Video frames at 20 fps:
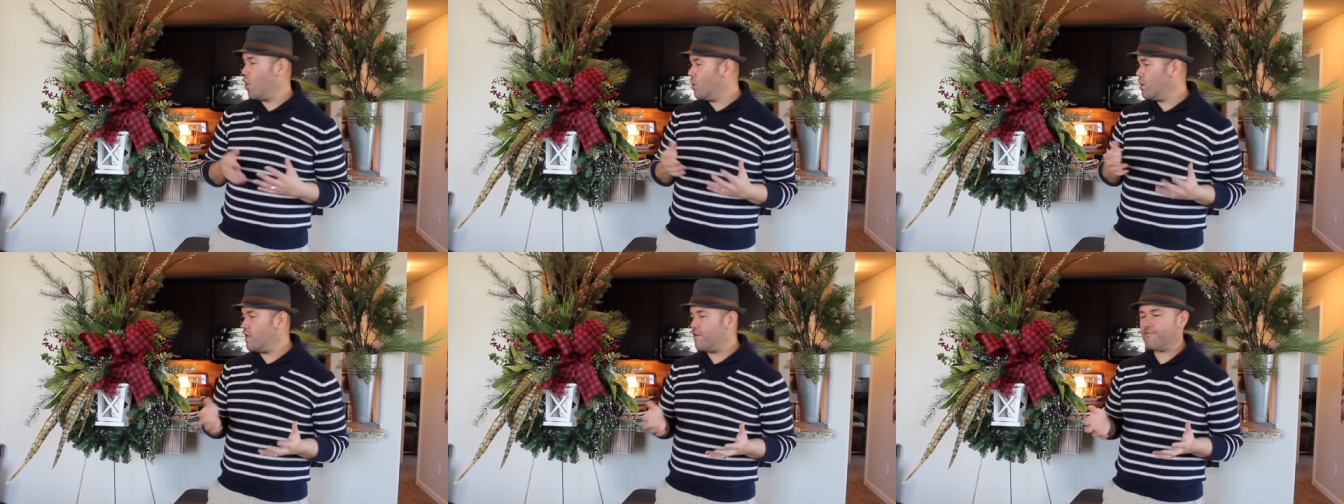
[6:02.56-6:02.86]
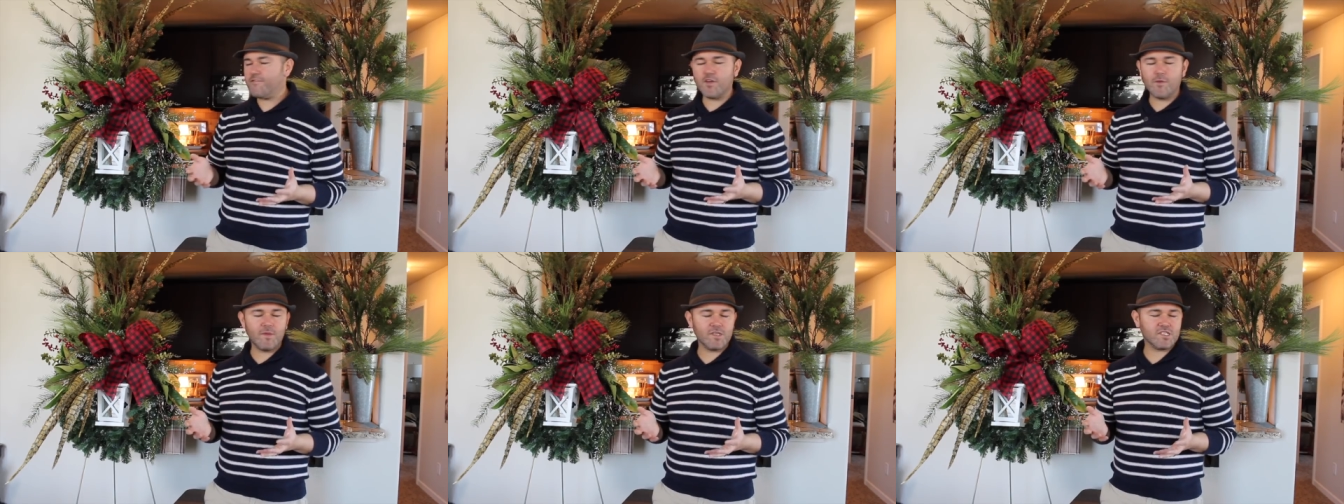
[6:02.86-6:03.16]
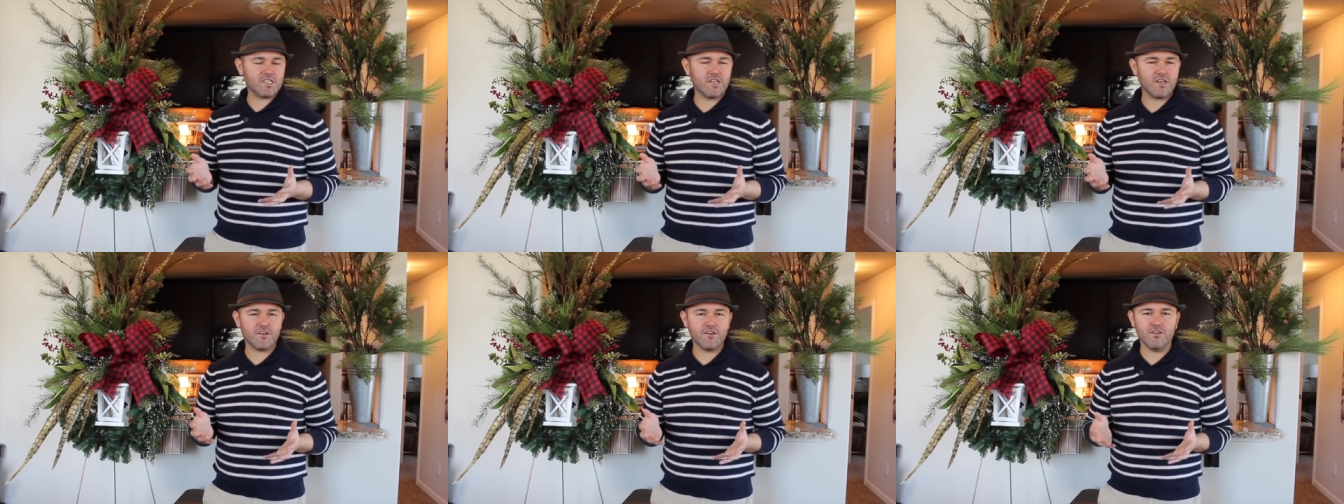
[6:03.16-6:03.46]
only a few
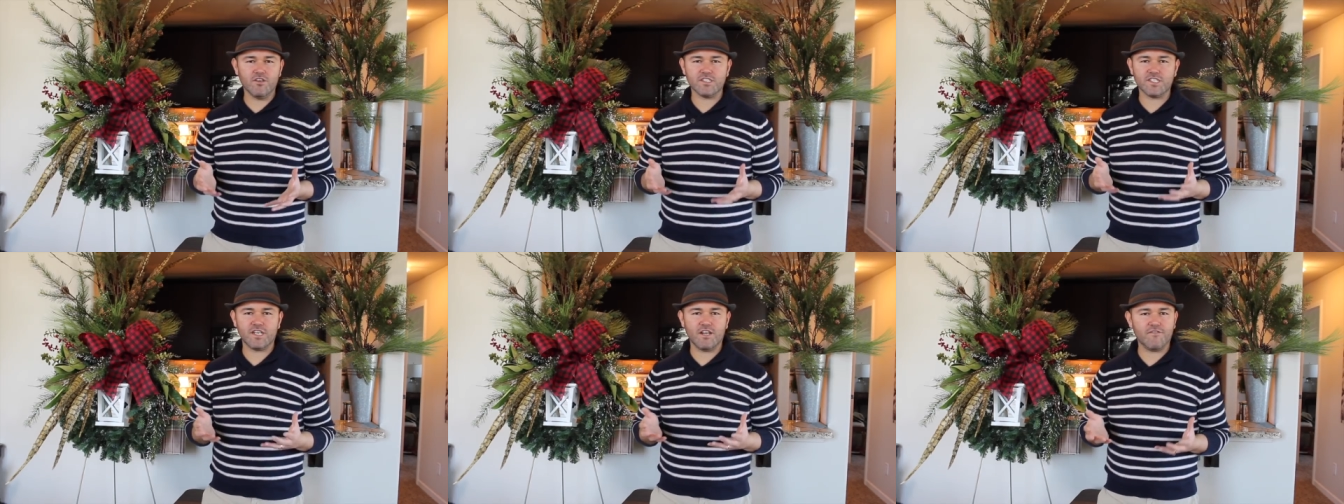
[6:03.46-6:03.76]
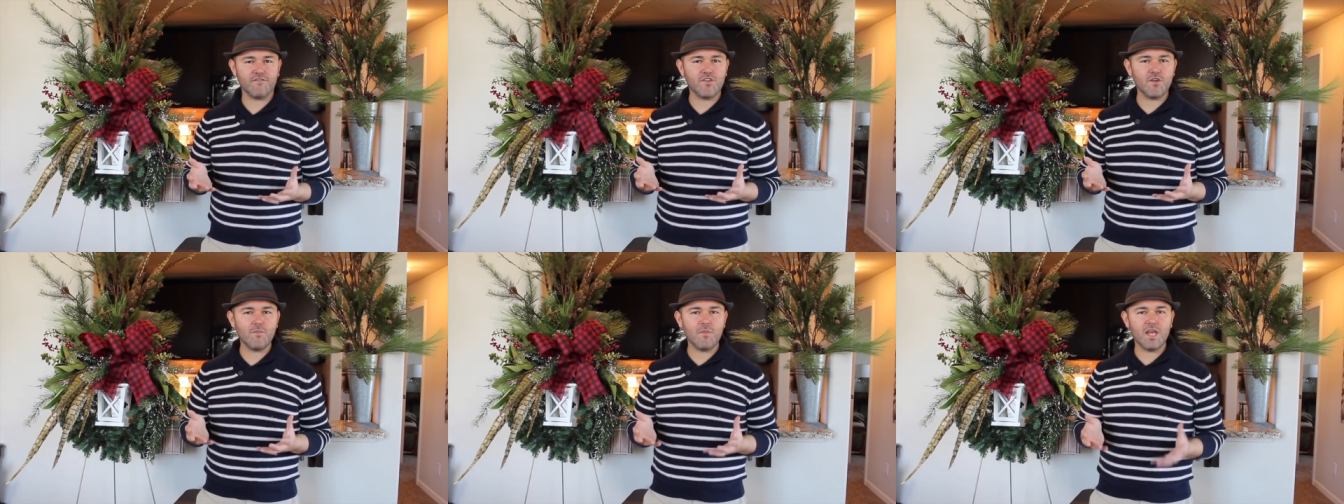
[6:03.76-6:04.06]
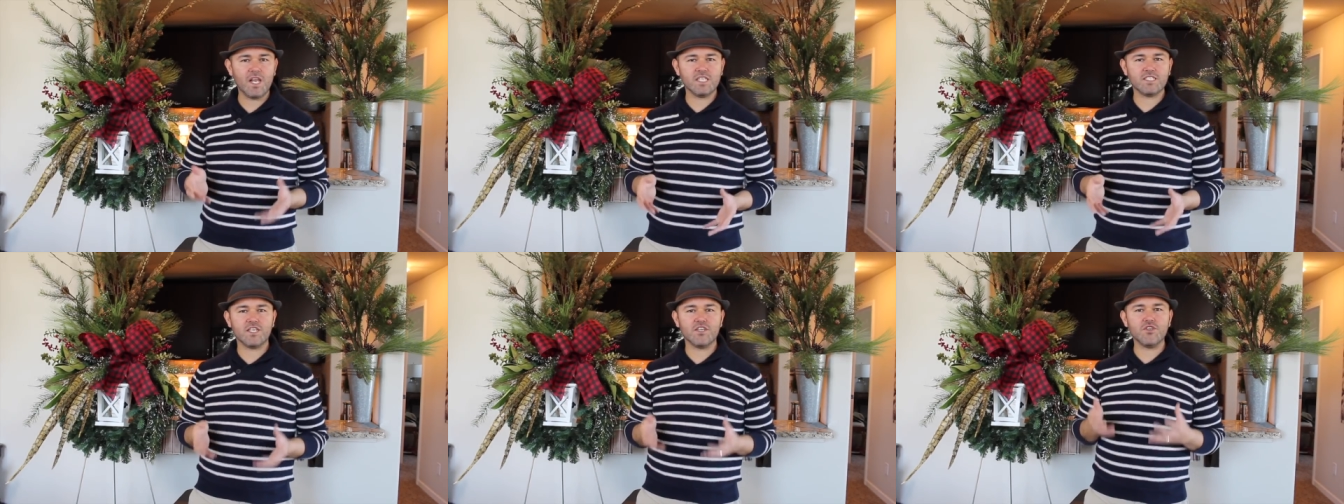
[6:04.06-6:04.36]
materials and a few
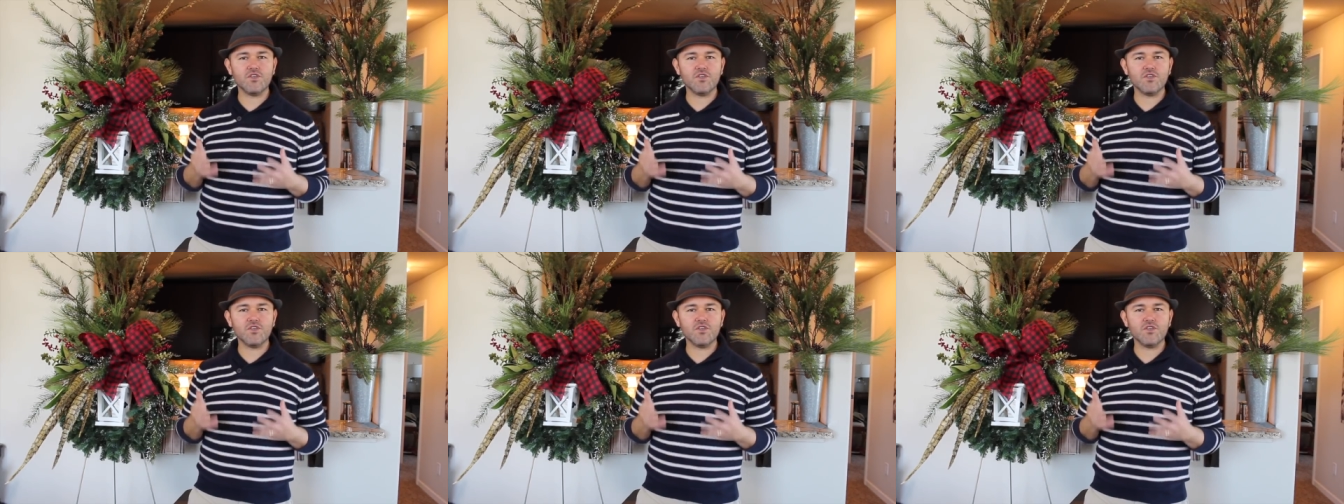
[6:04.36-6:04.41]
minutes,